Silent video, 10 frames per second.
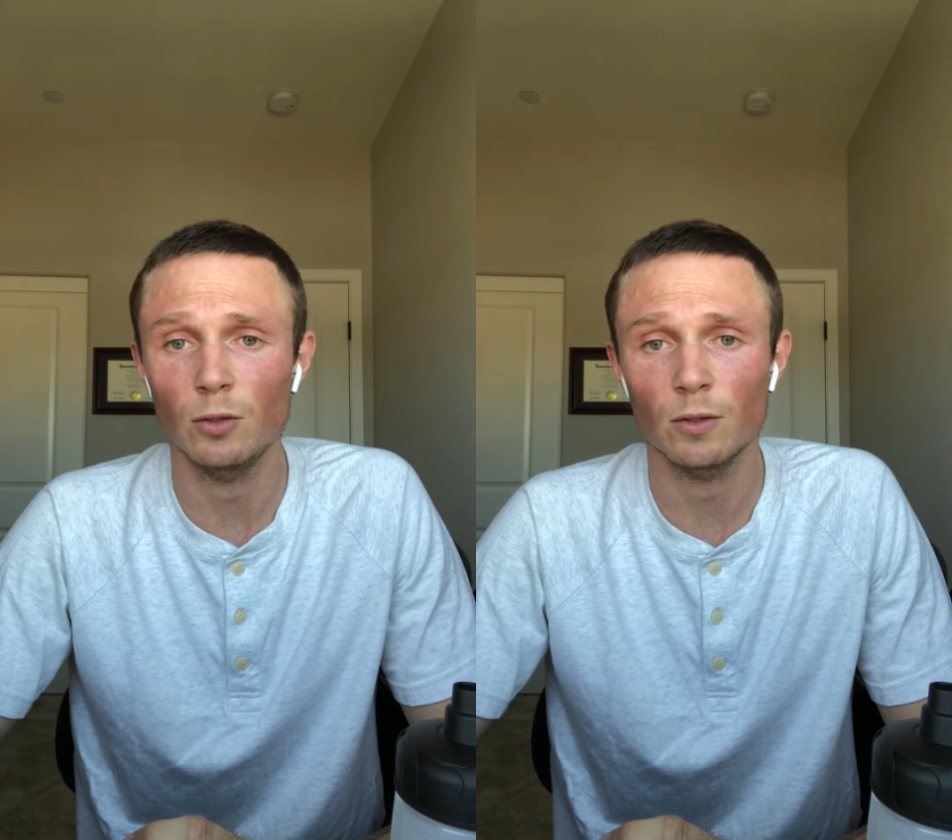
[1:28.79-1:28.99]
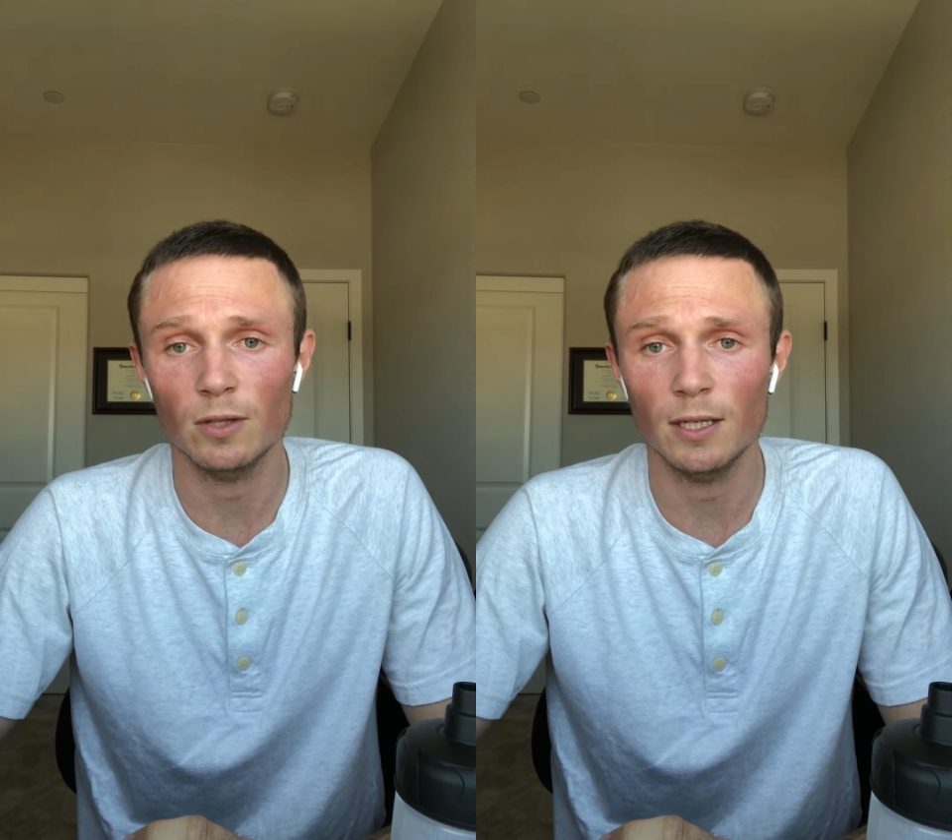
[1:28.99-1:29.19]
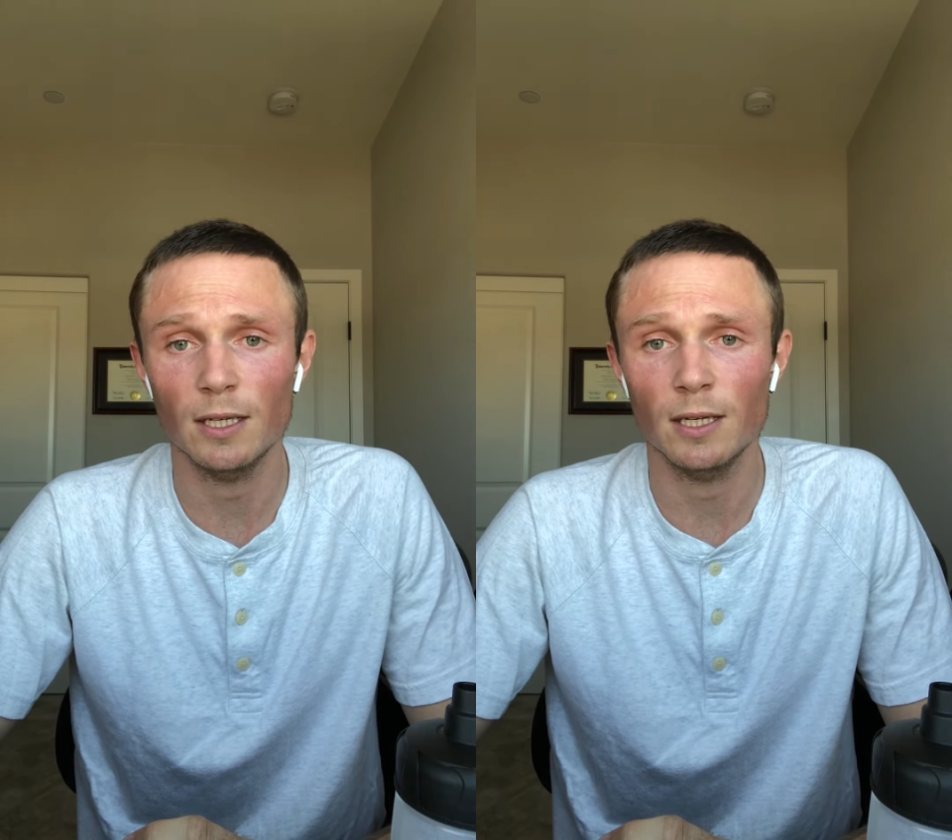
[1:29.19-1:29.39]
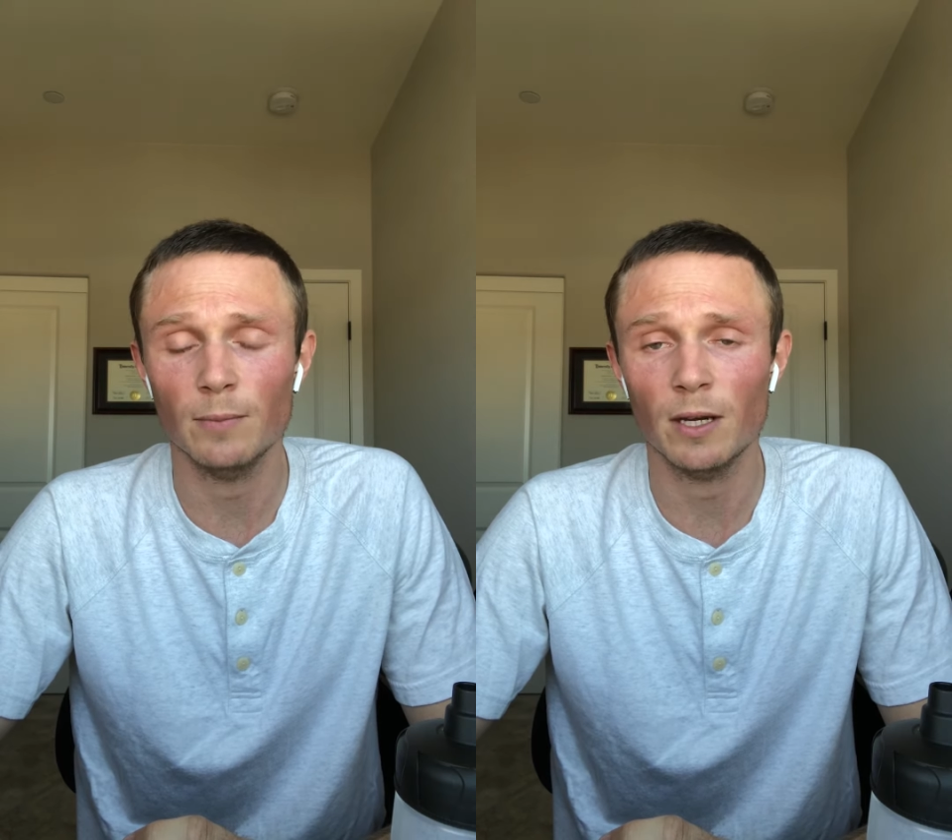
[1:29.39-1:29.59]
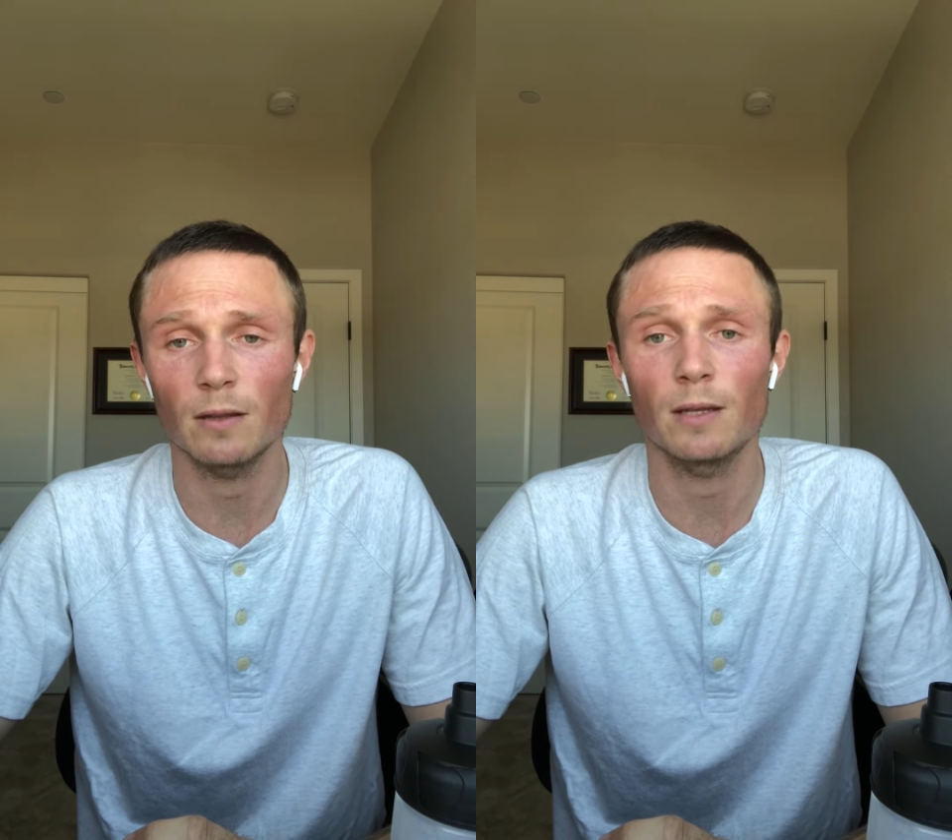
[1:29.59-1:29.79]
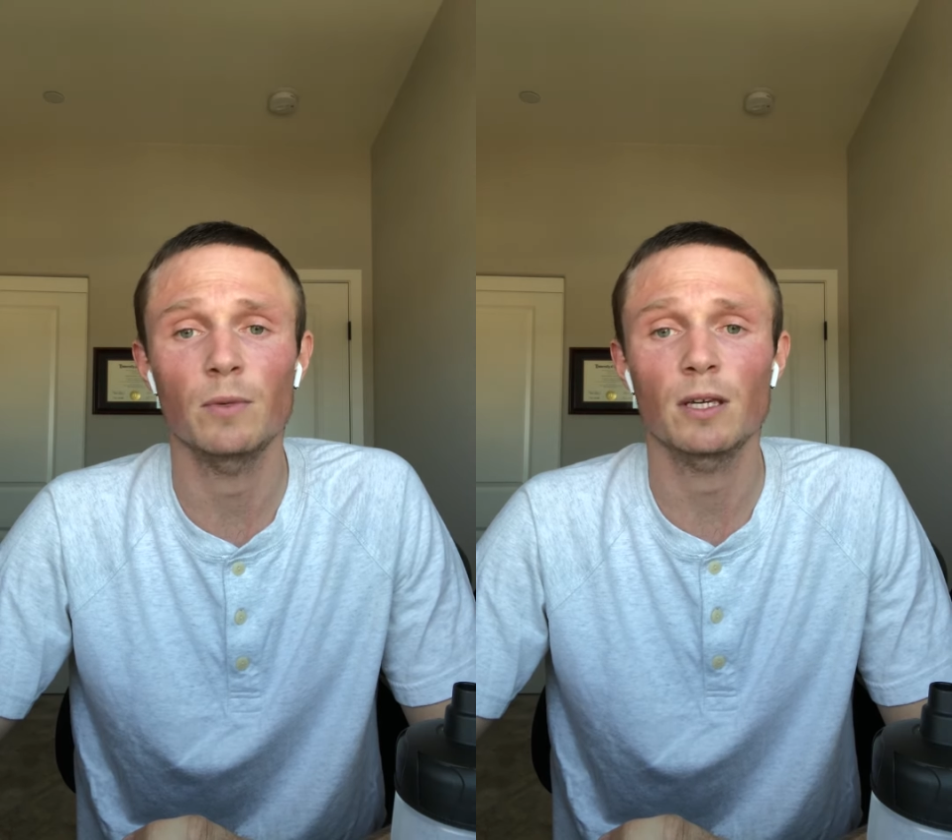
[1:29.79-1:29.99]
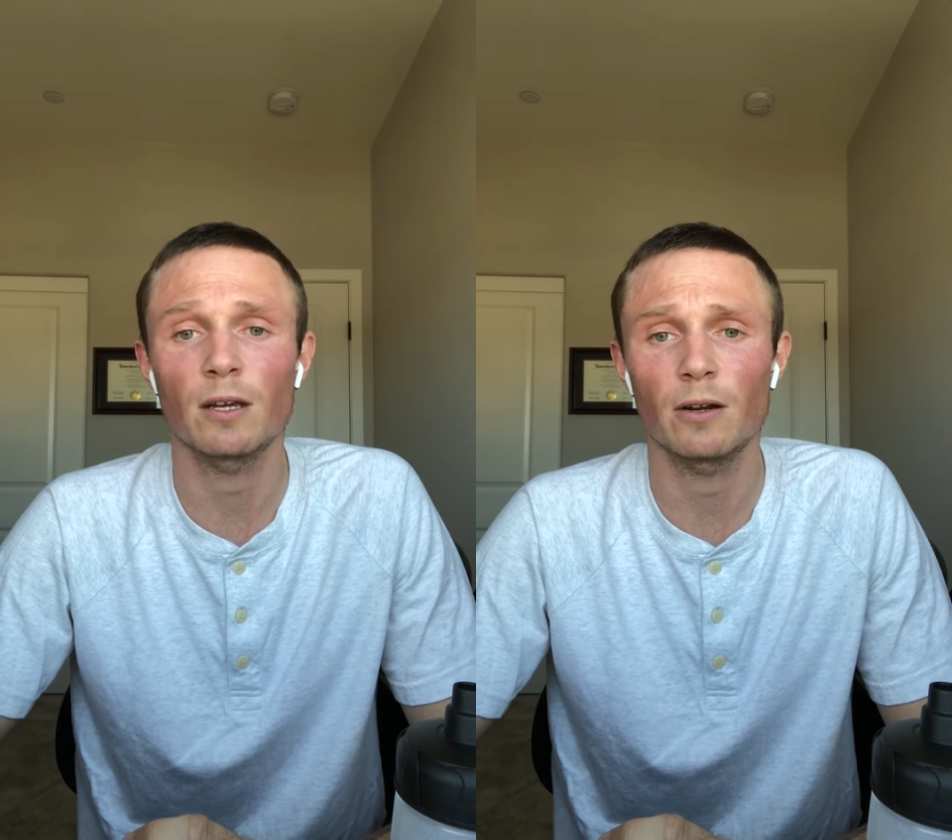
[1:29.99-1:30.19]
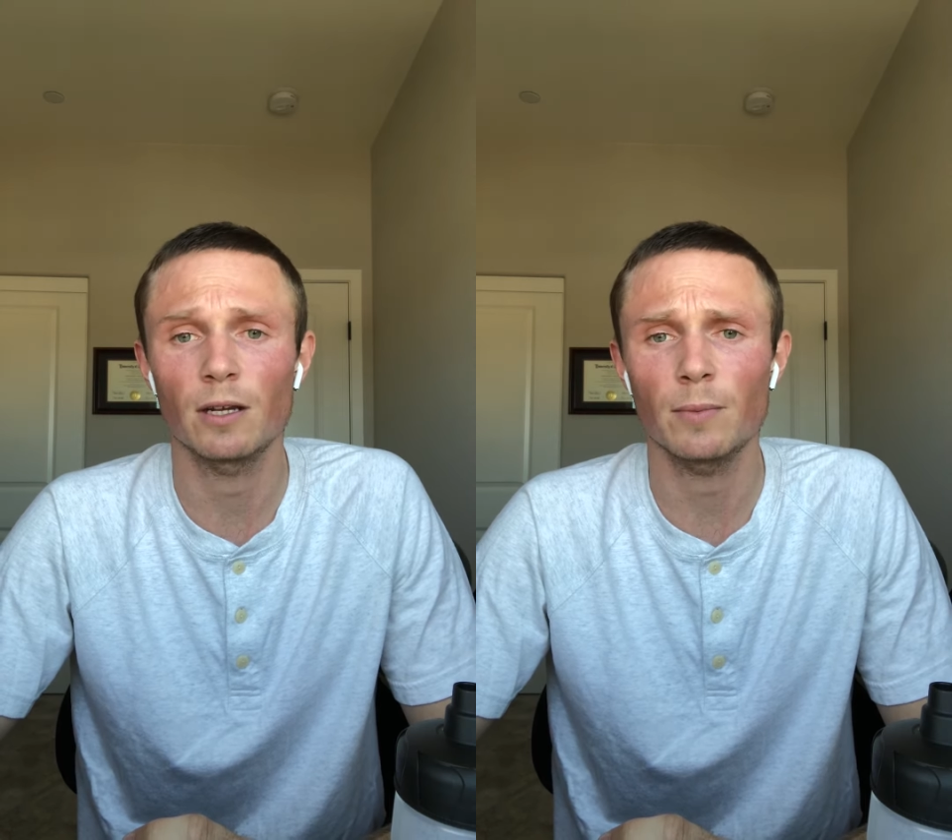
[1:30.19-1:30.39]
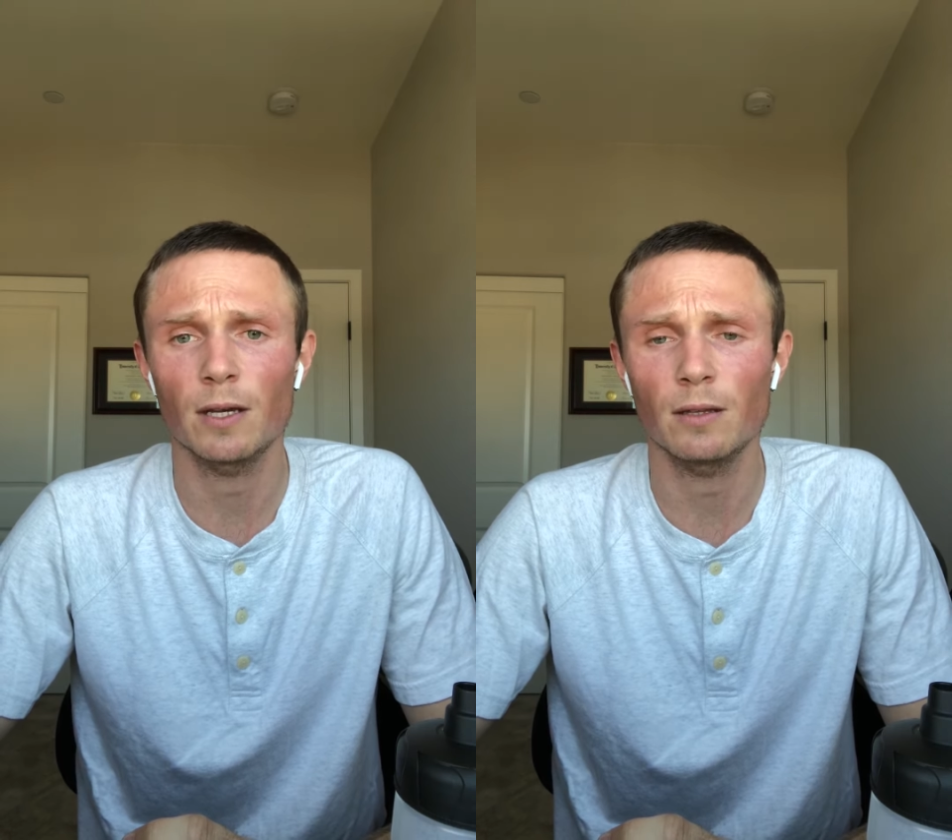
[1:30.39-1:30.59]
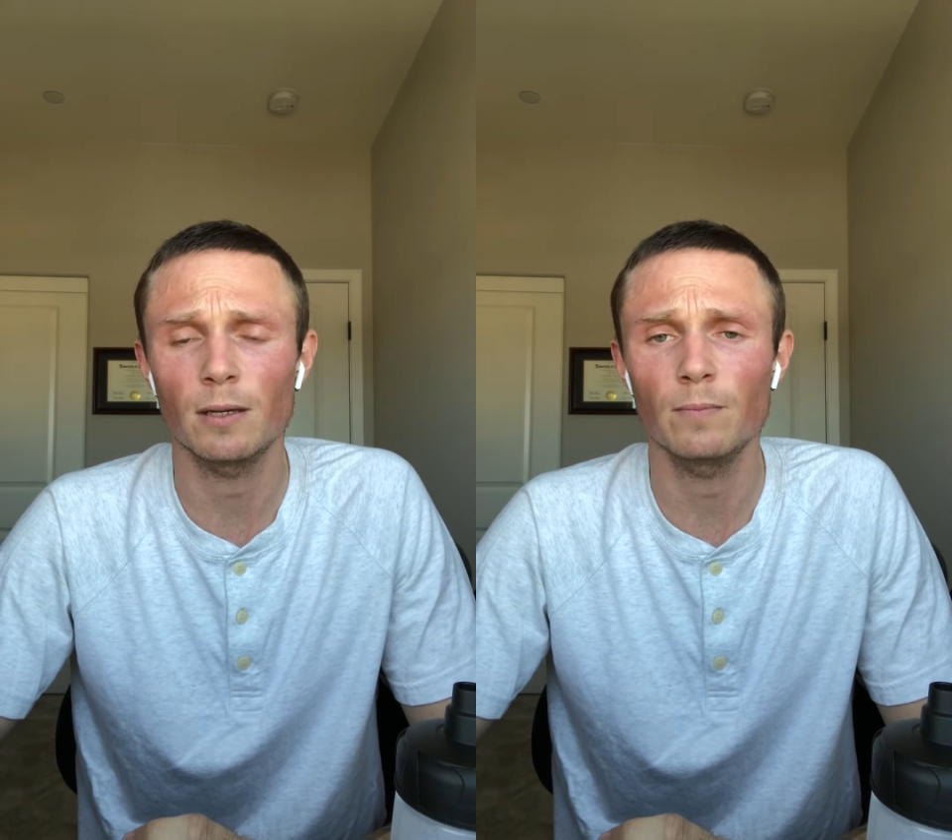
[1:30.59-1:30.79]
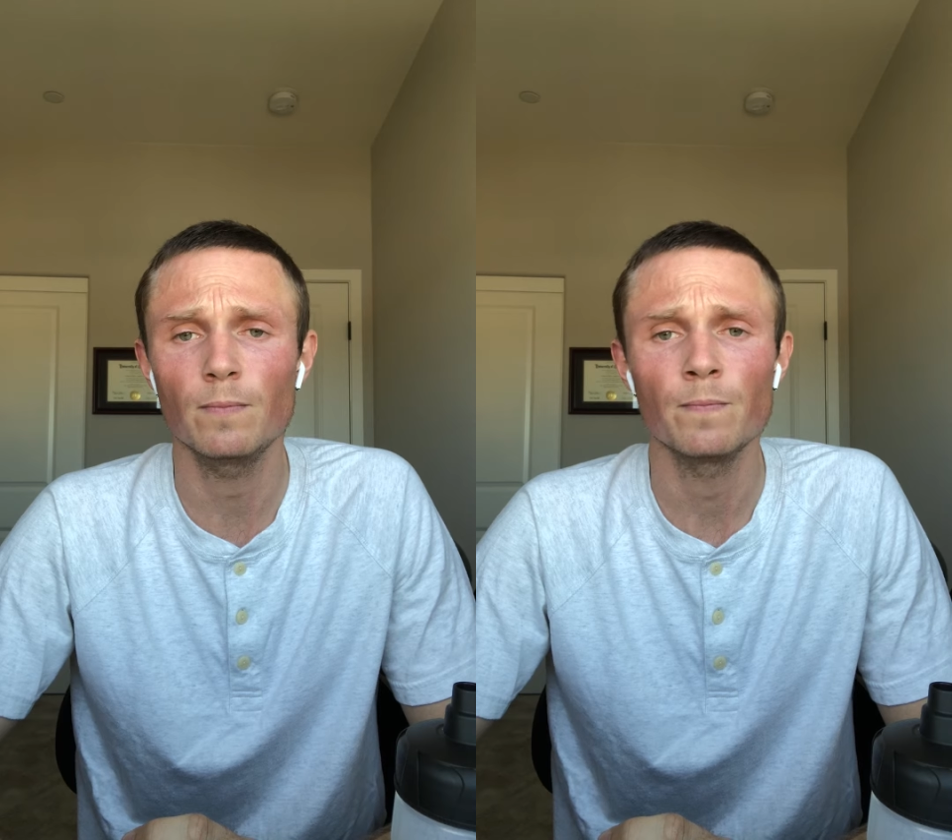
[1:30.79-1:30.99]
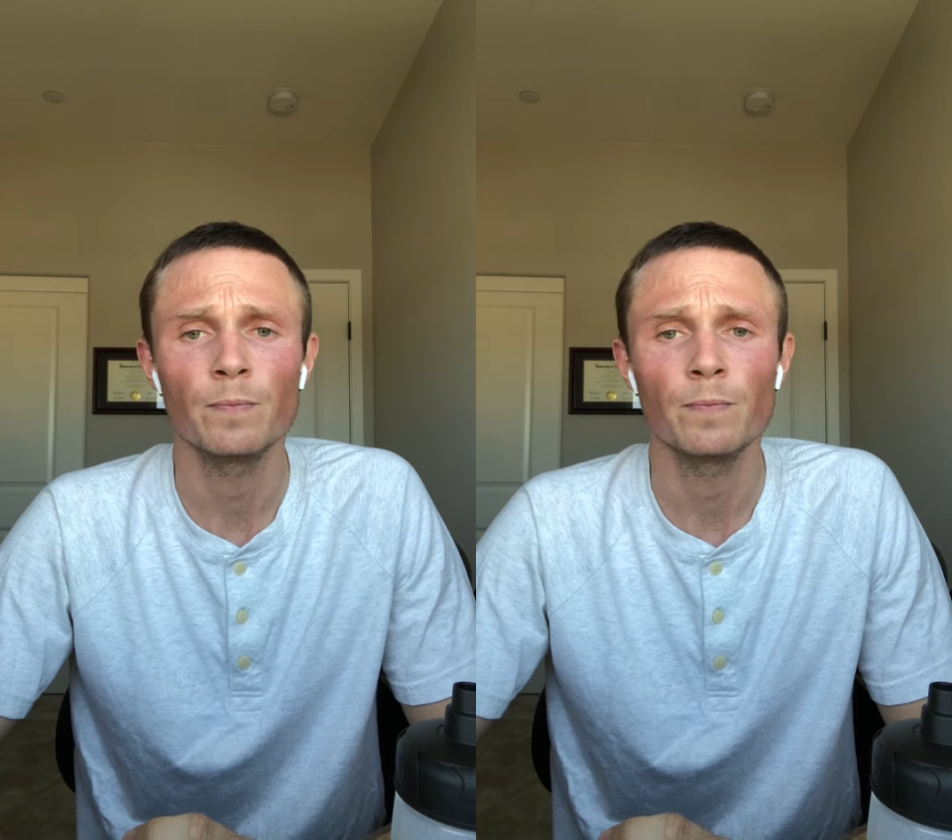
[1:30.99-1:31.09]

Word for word: are thinking about them and caring about them